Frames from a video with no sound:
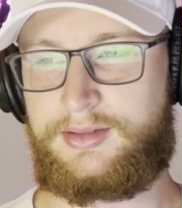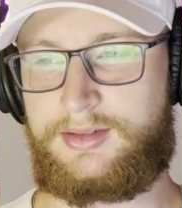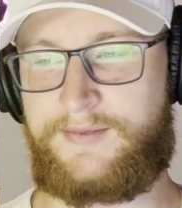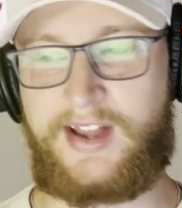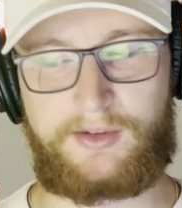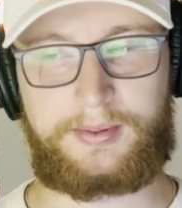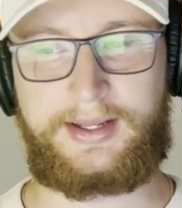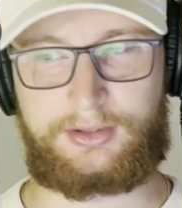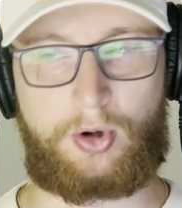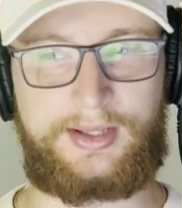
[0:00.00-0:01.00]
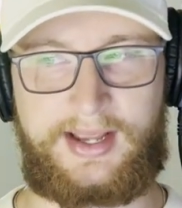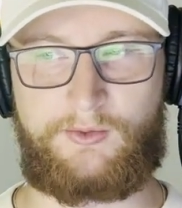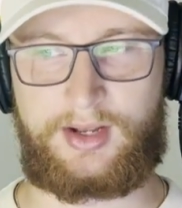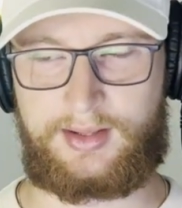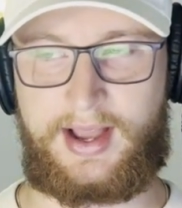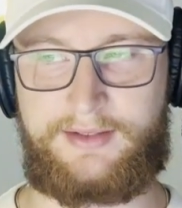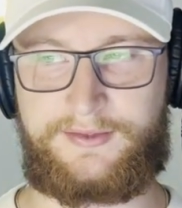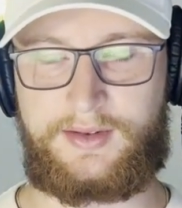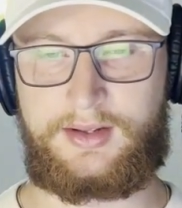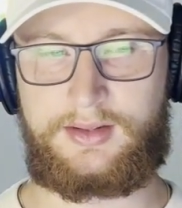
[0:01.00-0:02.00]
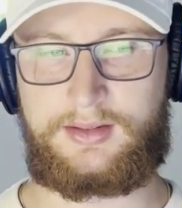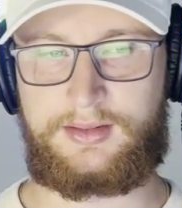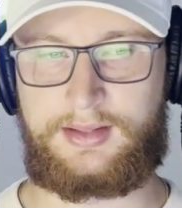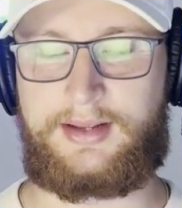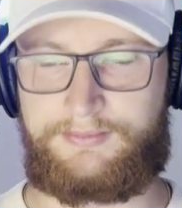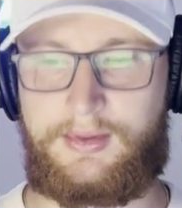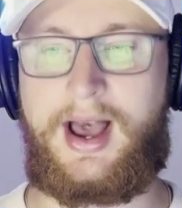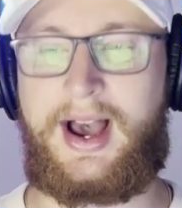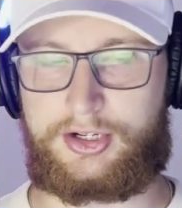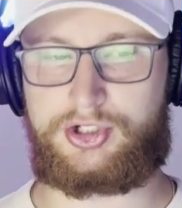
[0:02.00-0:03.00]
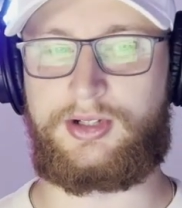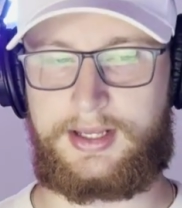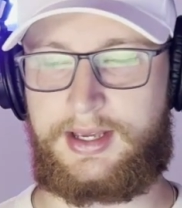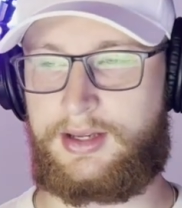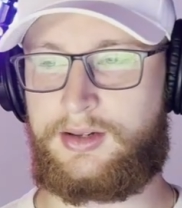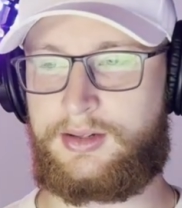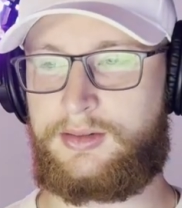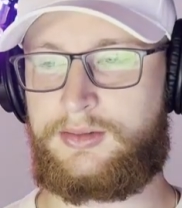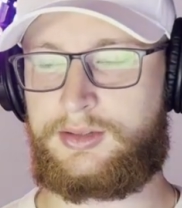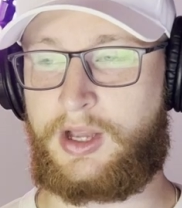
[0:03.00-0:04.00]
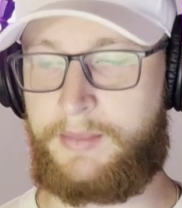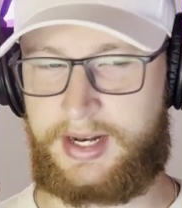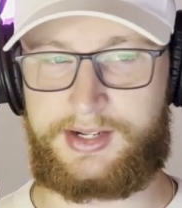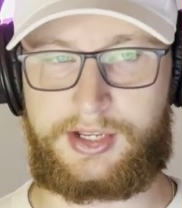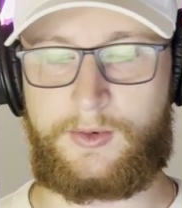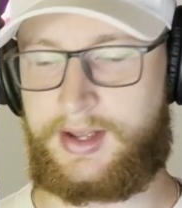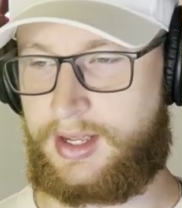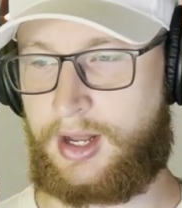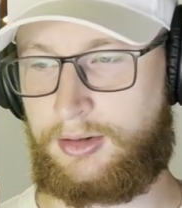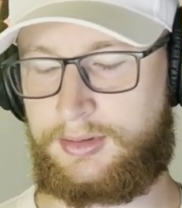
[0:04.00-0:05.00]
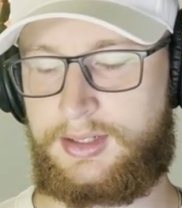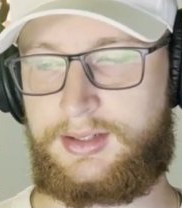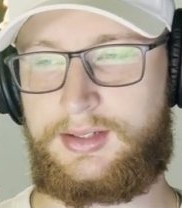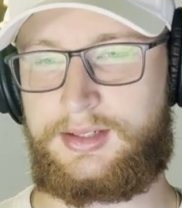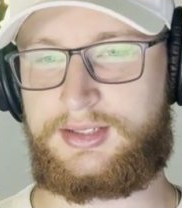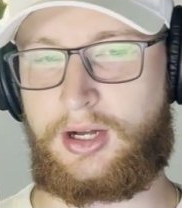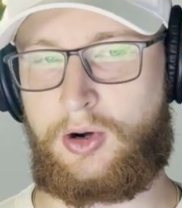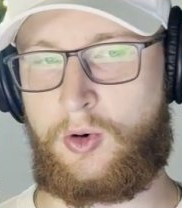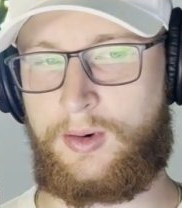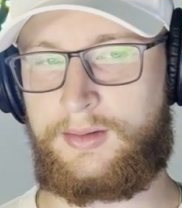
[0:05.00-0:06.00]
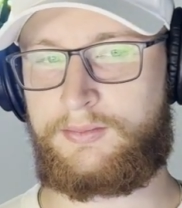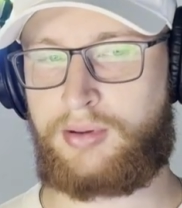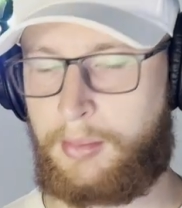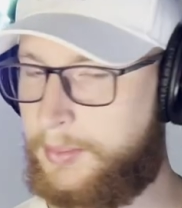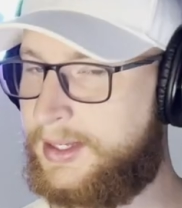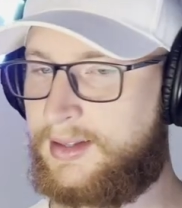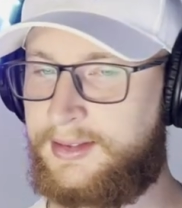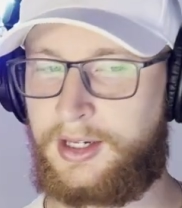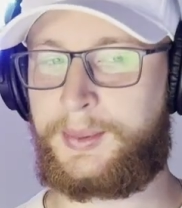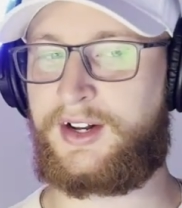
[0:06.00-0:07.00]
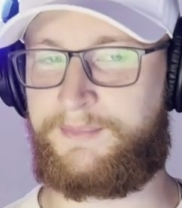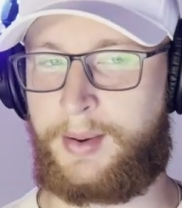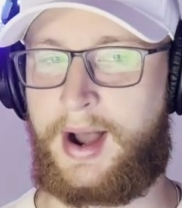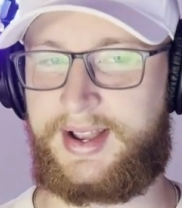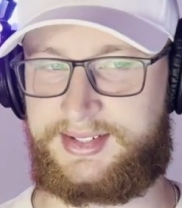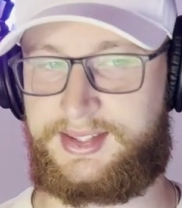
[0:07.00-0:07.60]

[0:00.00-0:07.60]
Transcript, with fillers: I've never played goalie in real life, like actually committed to it, you know? So probably a little bit of bias